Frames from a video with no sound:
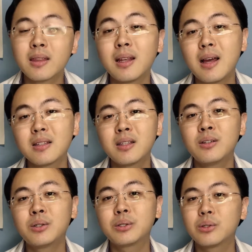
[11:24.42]
The last thing
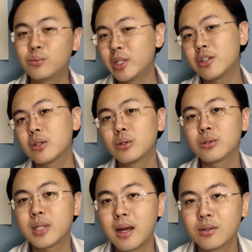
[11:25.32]
also, which is
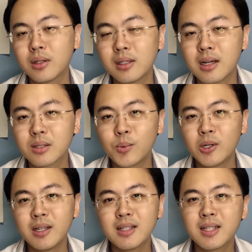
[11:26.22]
also tied to the last
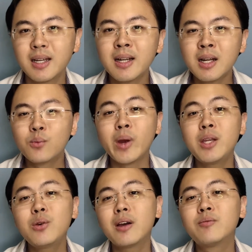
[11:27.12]
point, is that when
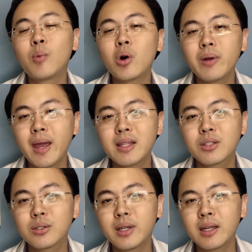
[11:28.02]
you have more
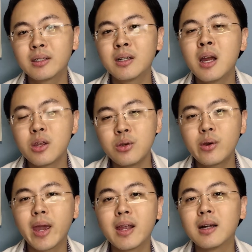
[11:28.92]
heads together, you
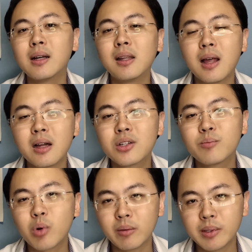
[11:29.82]
get a larger
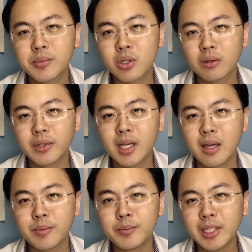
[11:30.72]
problem-solving
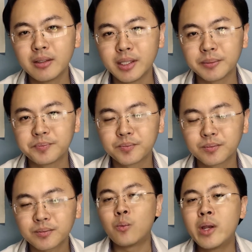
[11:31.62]
capability.
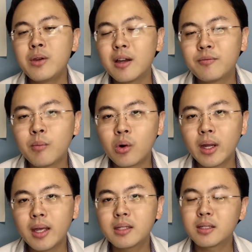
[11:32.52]
When you have more
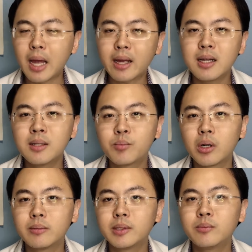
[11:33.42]
heads tackling the
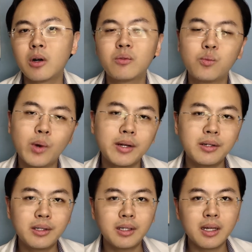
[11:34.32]
problem of
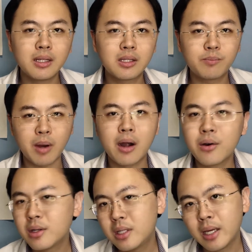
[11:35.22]
whether it's
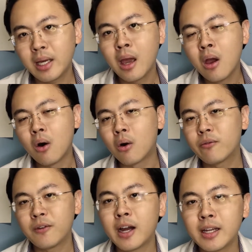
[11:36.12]
parenting or
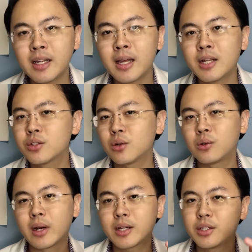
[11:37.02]
finance
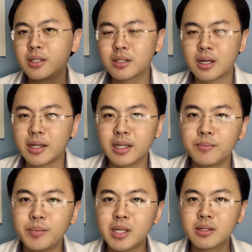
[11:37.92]
or actually starting a
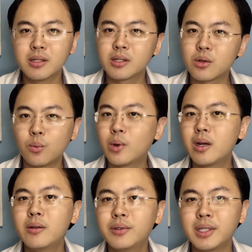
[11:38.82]
business or
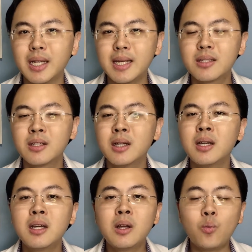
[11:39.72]
whatever it is,
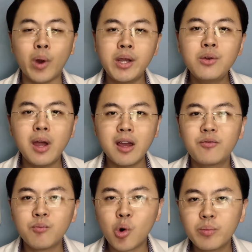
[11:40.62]
when you
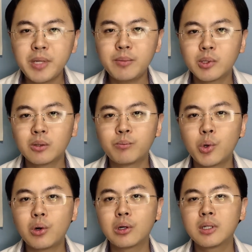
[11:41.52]
have more people on
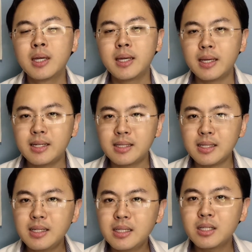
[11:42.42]
board, it is
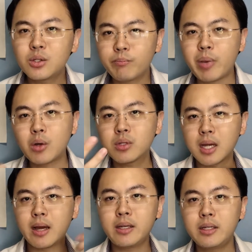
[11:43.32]
easier to bounce
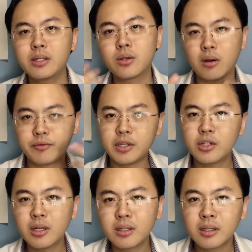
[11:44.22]
ideas off
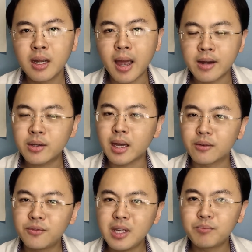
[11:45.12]
each other and to
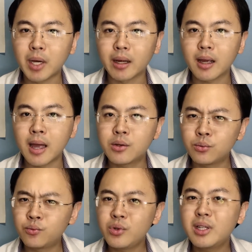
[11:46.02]
get feedback and
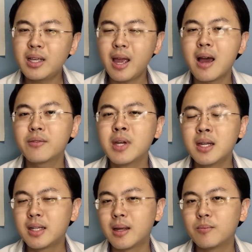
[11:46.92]
to really have
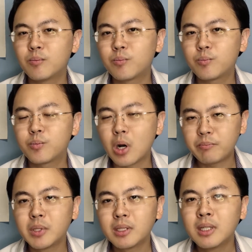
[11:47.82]
that
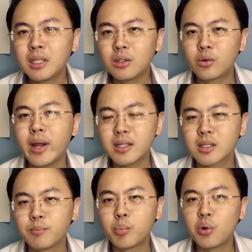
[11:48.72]
proper great
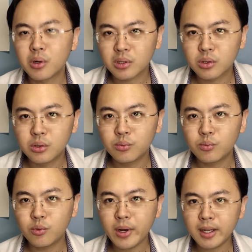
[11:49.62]
support to
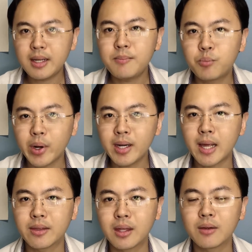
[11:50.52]
really bring
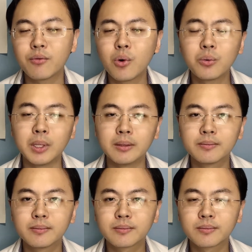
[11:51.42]
that thing forward.
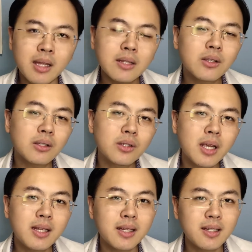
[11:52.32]
That's not to
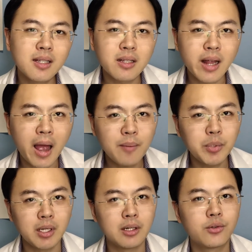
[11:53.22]
say that this doesn't
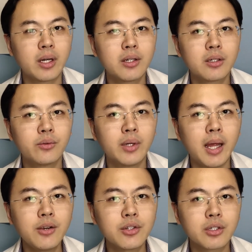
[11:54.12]
happen in a traditional
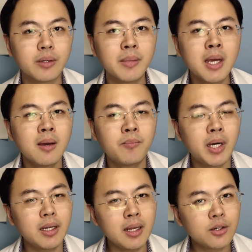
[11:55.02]
relationship,
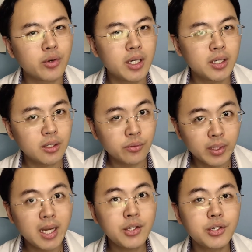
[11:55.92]
but in a traditional
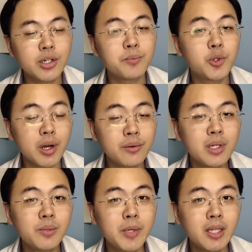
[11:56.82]
relationship,
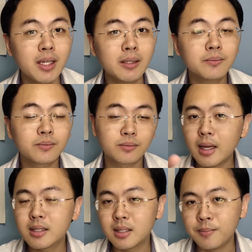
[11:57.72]
generally speaking,
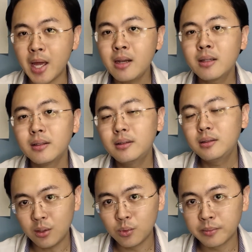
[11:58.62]
it's the man
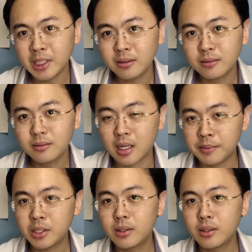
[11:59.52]
and the woman coming